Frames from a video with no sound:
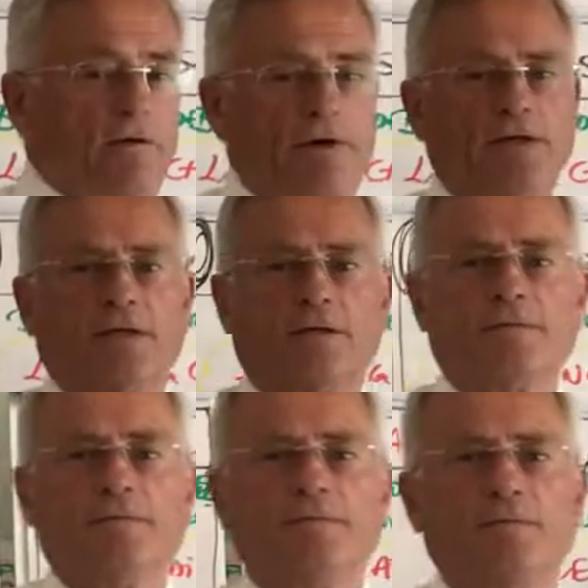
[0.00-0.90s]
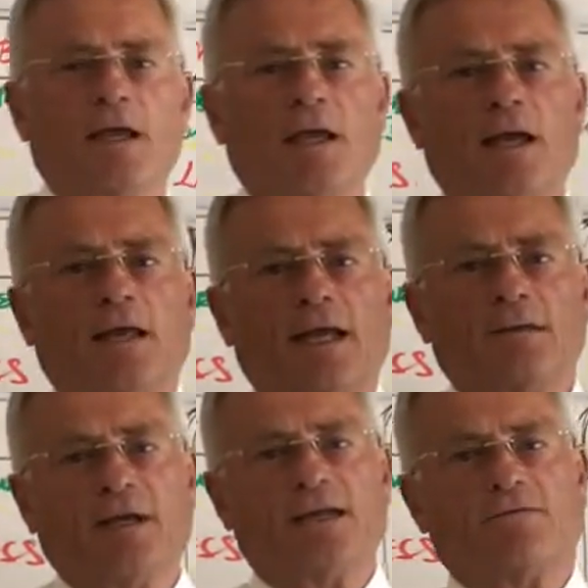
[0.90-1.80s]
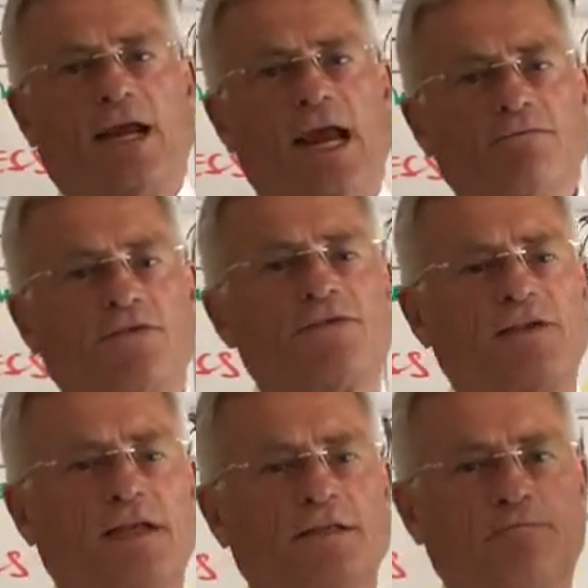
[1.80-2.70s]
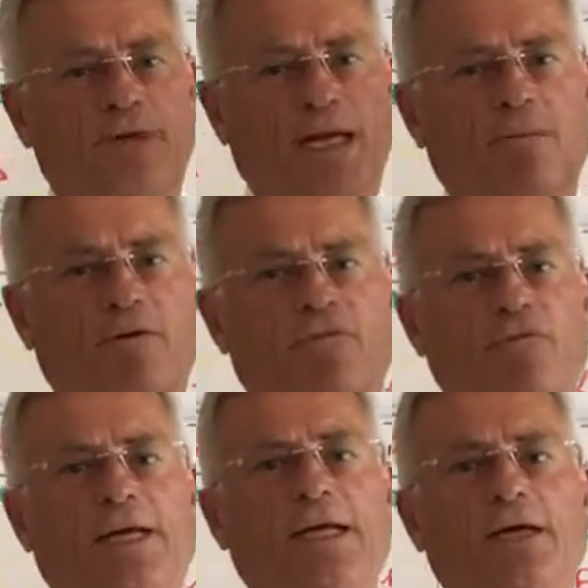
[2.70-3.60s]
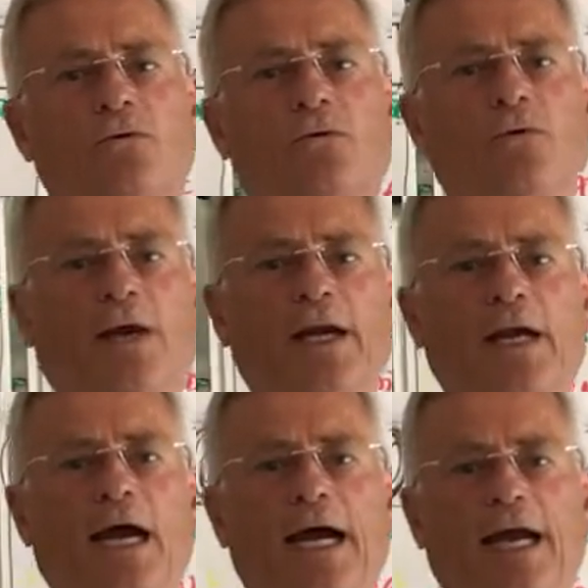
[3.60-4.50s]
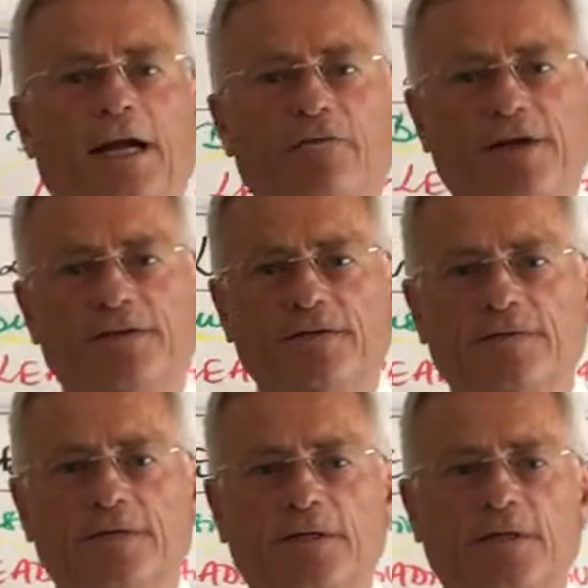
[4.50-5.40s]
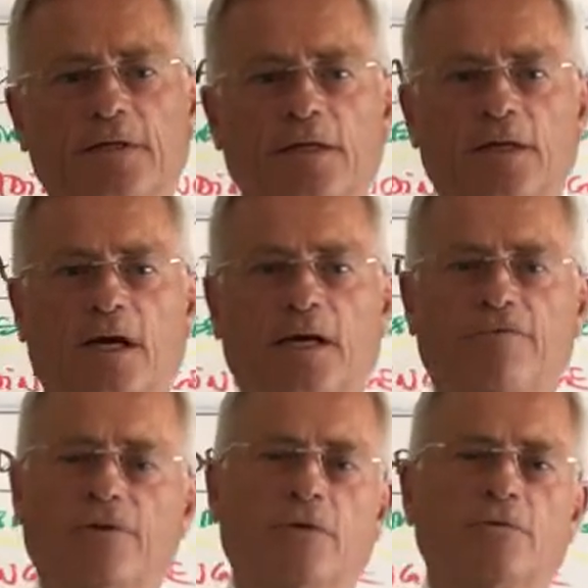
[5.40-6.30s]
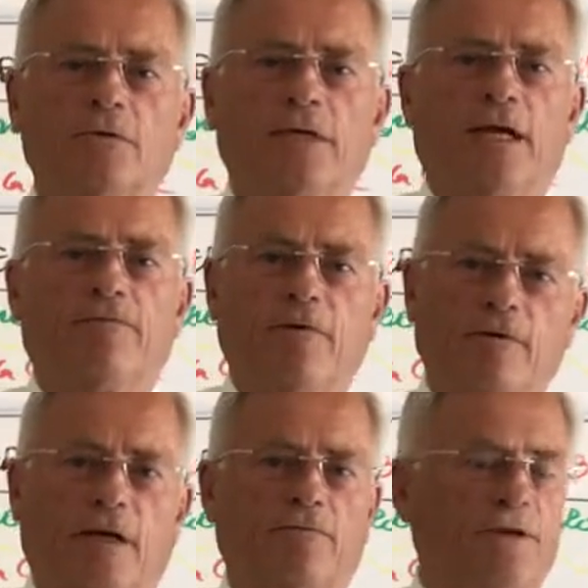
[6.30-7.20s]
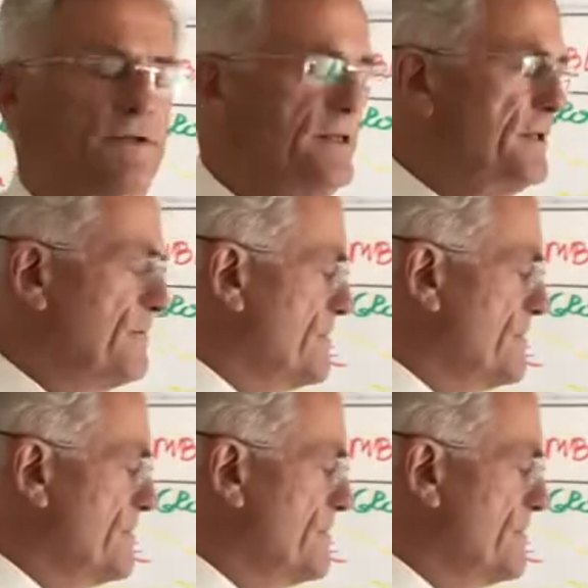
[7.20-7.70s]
innovation. That means we have to set people free who are innovative. And if we don't do that, we'll not reach these